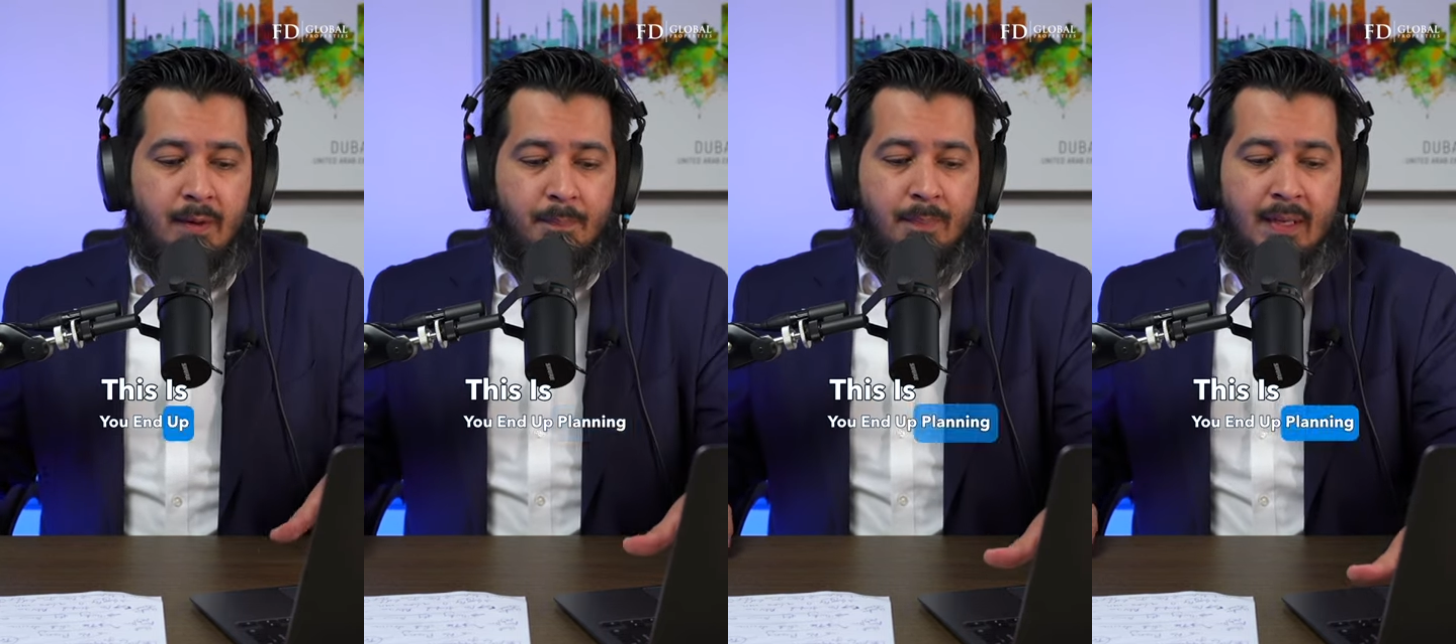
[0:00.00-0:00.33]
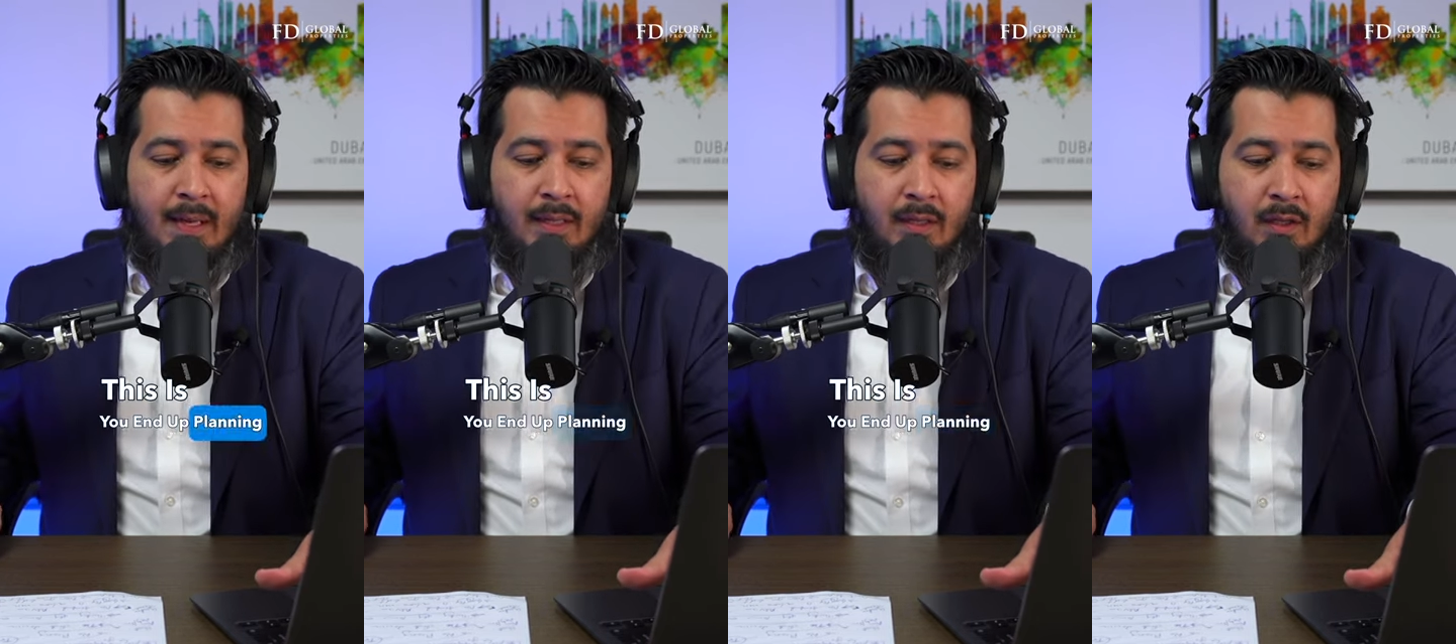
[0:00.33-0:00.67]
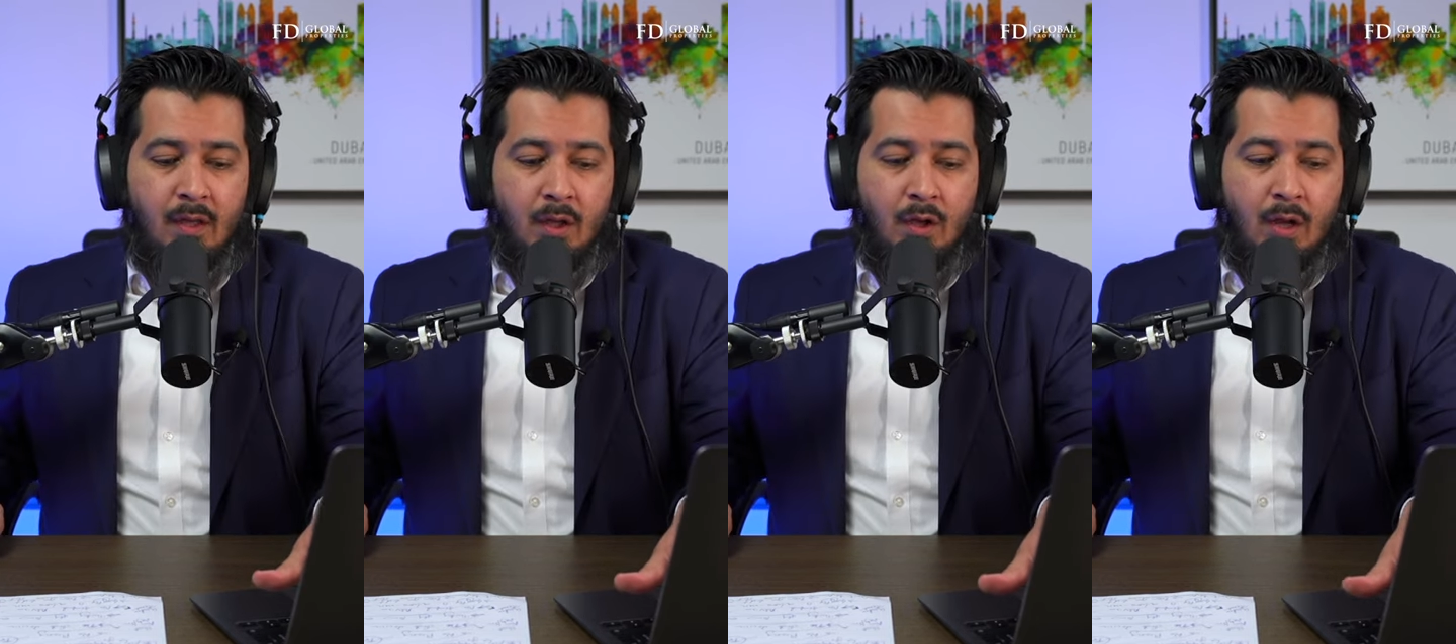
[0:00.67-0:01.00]
up planning
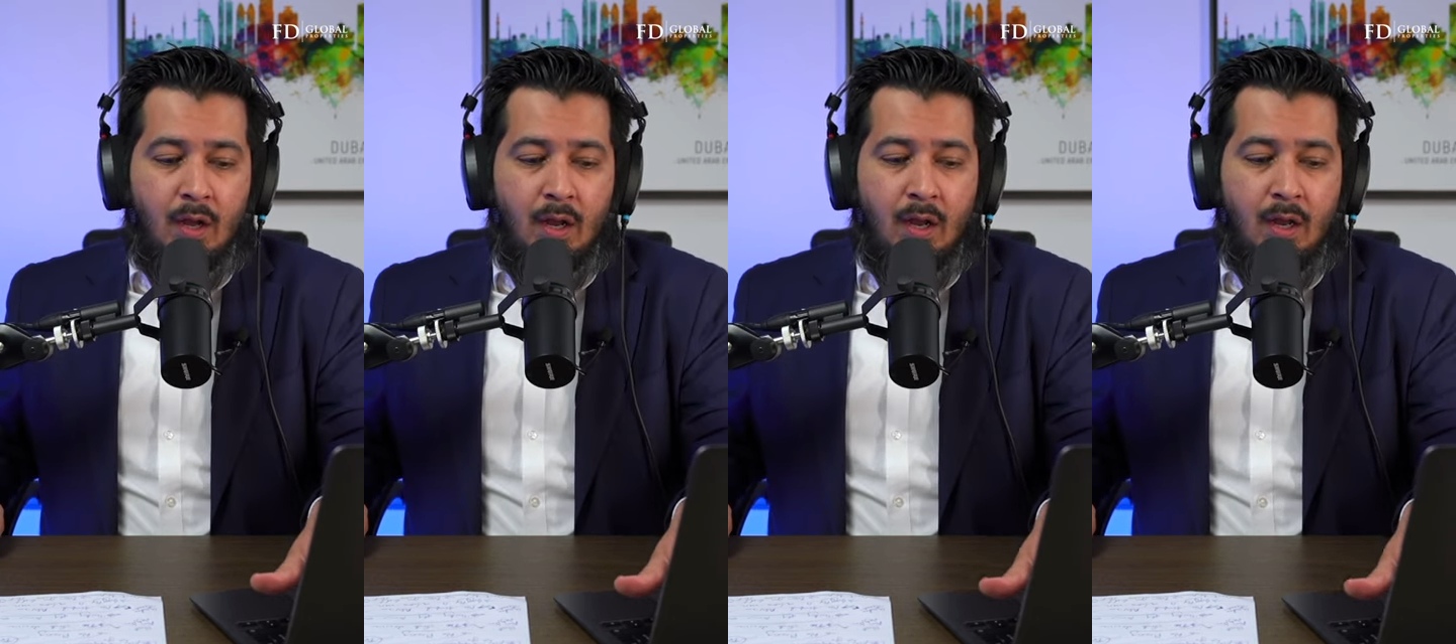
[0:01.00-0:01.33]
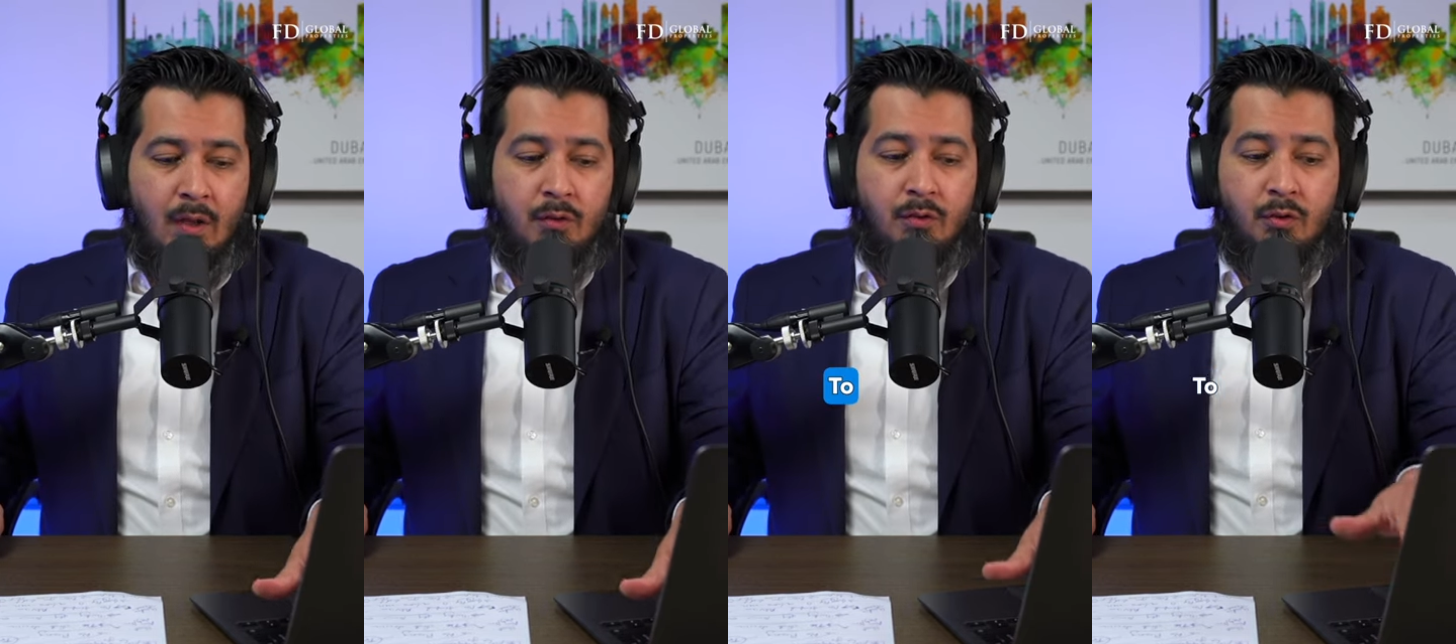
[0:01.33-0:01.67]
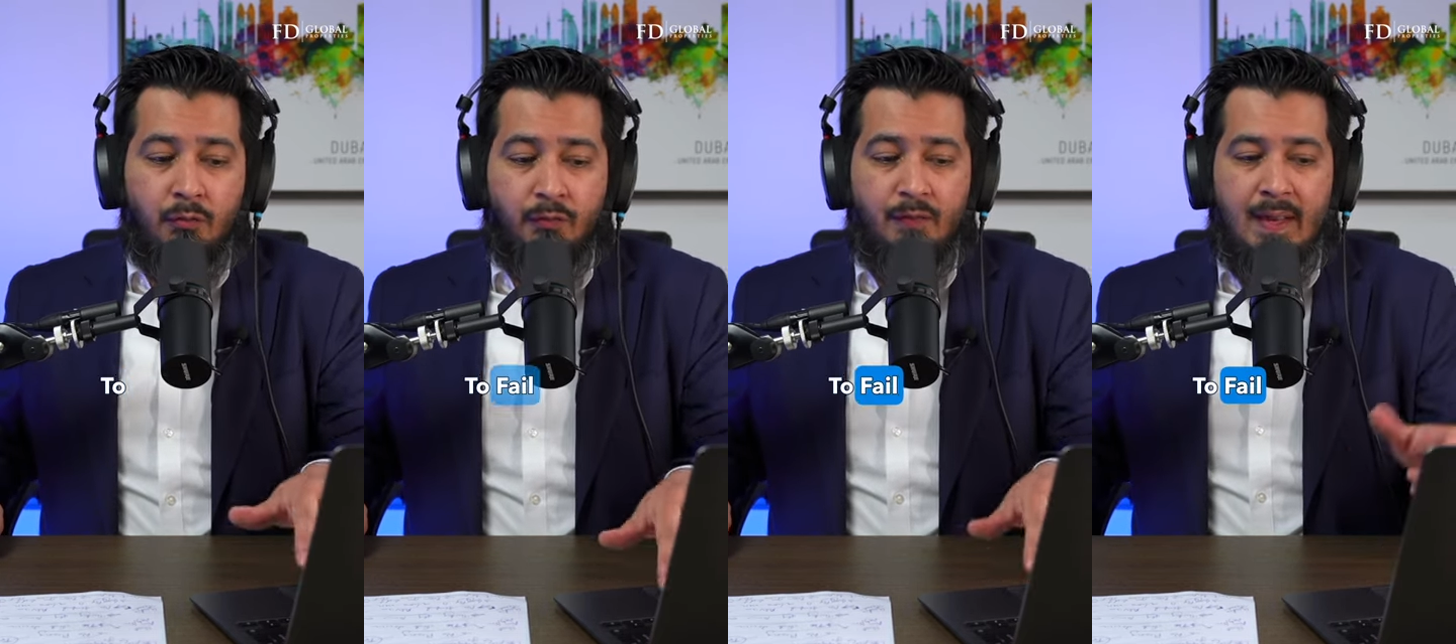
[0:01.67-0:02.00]
uh,
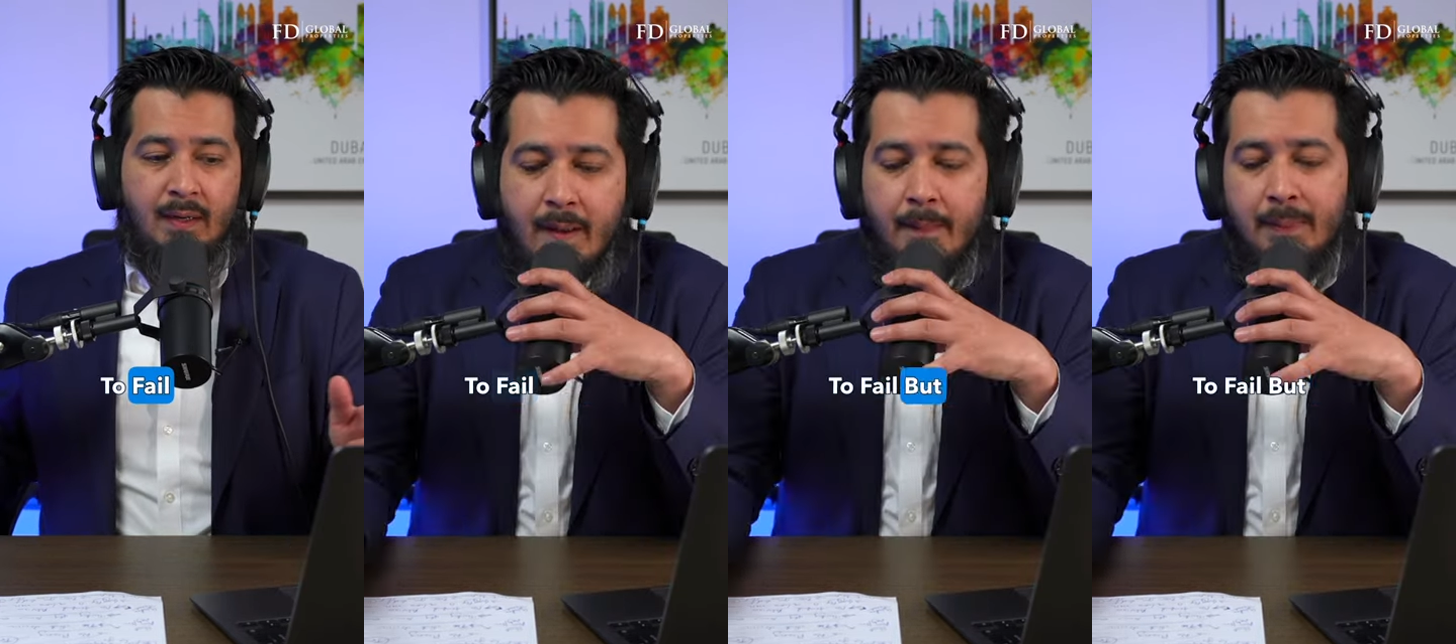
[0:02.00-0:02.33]
to fail.